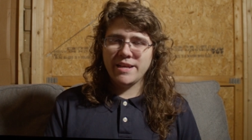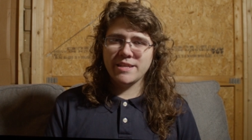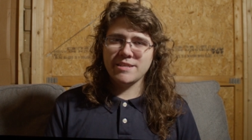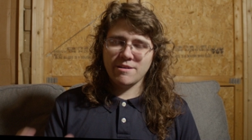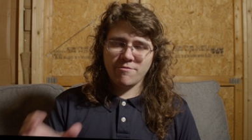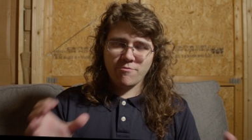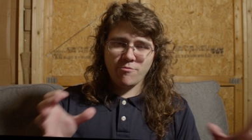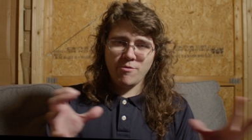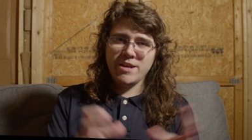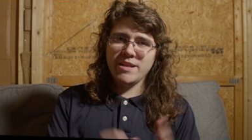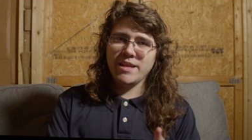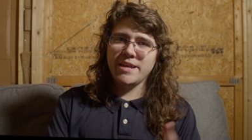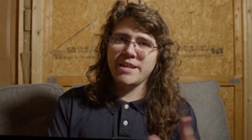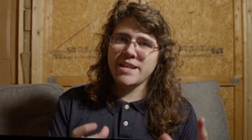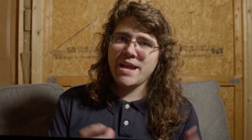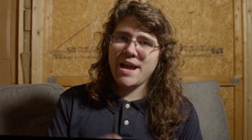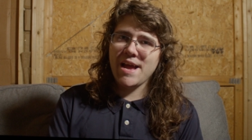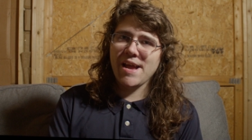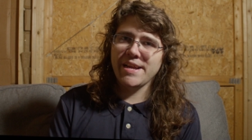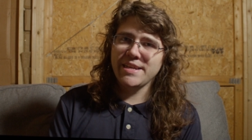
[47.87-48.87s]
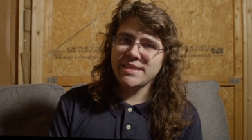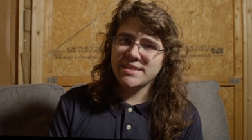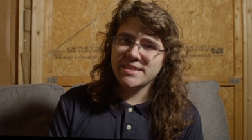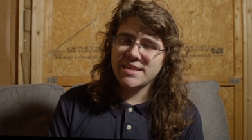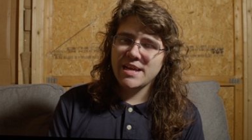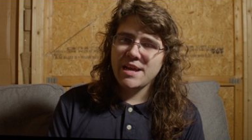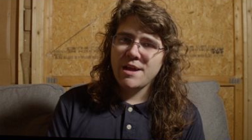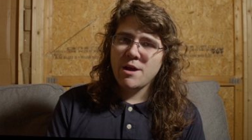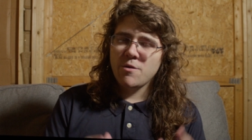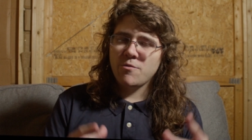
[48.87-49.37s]
It's like really nice
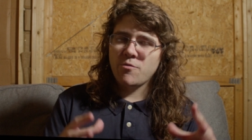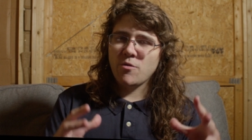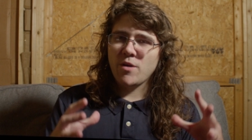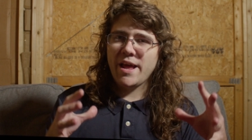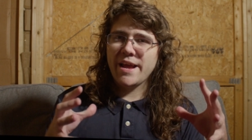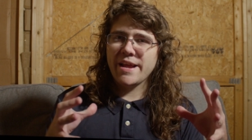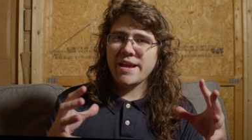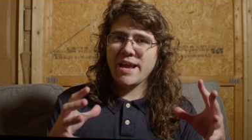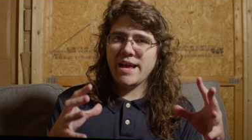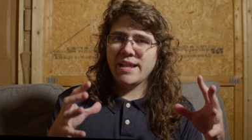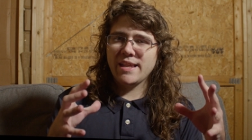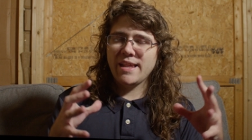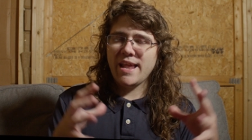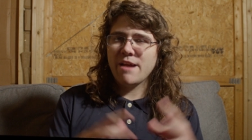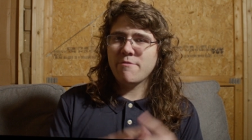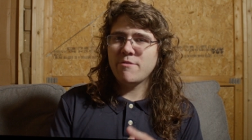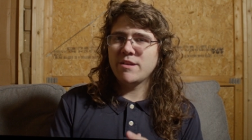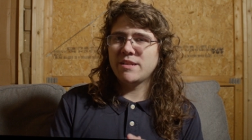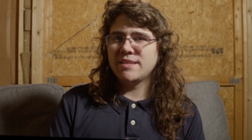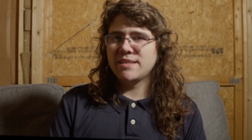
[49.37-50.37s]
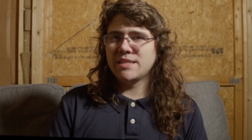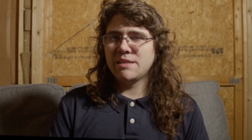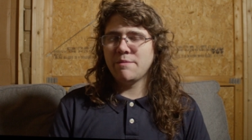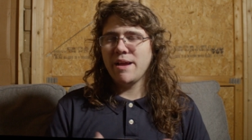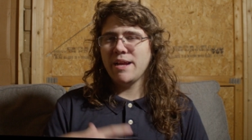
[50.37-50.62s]
for like a lightweight system.